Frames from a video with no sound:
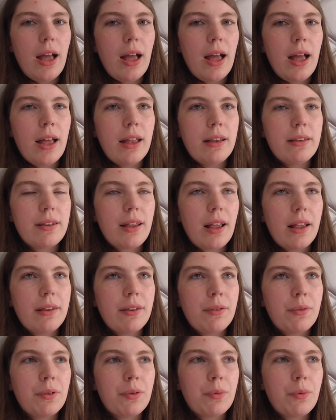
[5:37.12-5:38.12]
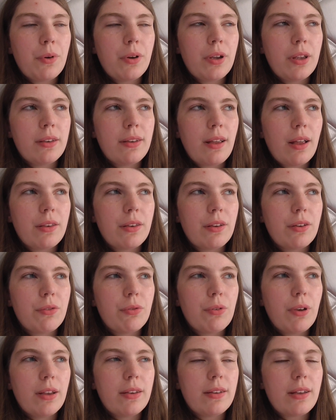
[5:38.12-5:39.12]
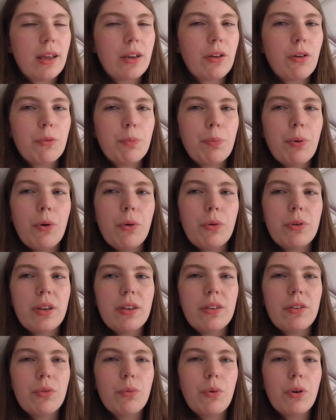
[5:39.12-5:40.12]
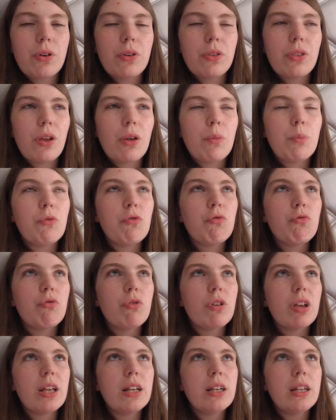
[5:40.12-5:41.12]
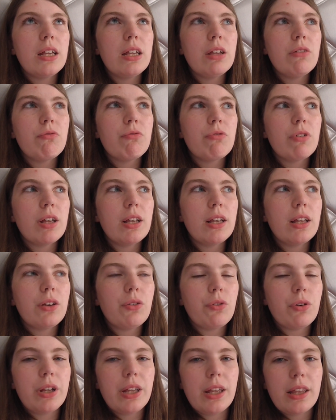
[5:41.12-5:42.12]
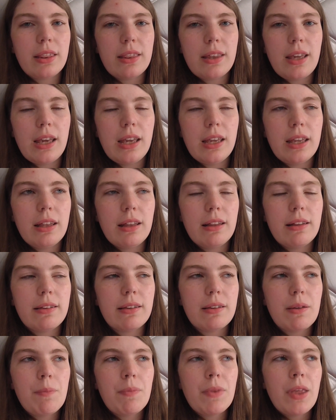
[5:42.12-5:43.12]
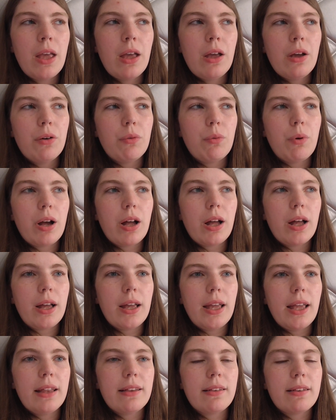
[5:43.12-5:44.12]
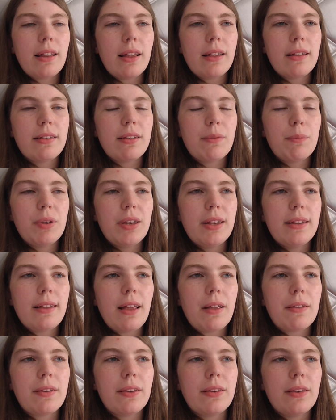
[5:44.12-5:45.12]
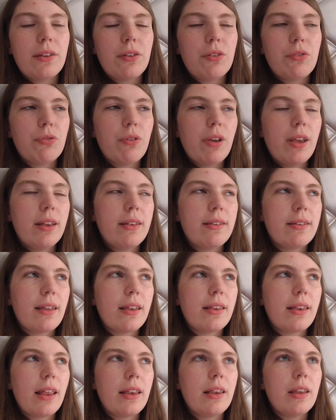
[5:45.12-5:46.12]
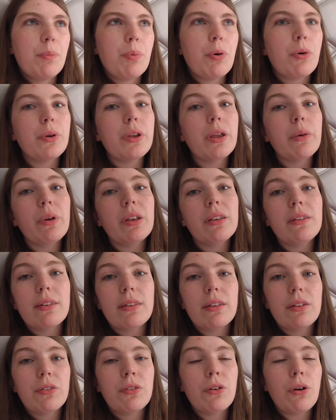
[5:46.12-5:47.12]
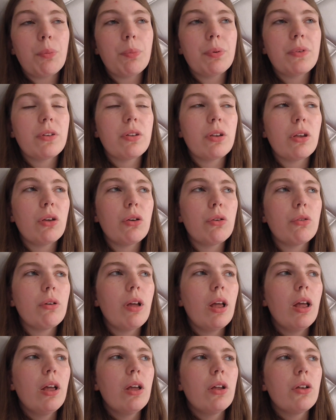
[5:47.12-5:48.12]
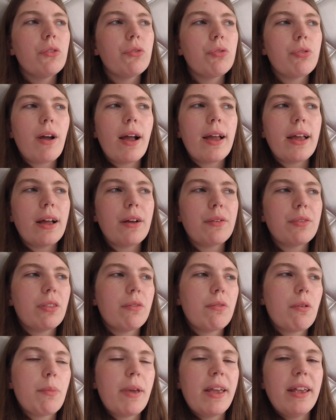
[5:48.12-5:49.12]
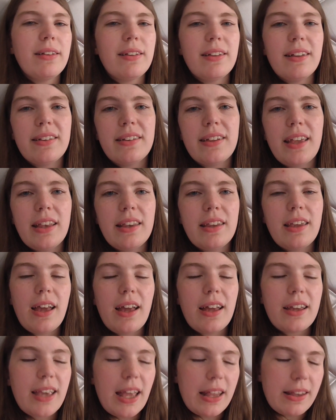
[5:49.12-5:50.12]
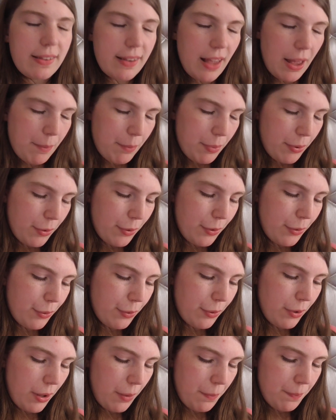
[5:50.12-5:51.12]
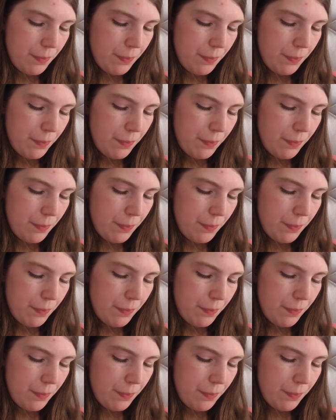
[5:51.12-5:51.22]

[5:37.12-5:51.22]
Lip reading: and as I was walking down the street, I got pulled into one of them really, really annoying things where it's like somebody's out in the street and then they pull you into the shop to try out their amazing skincare sample.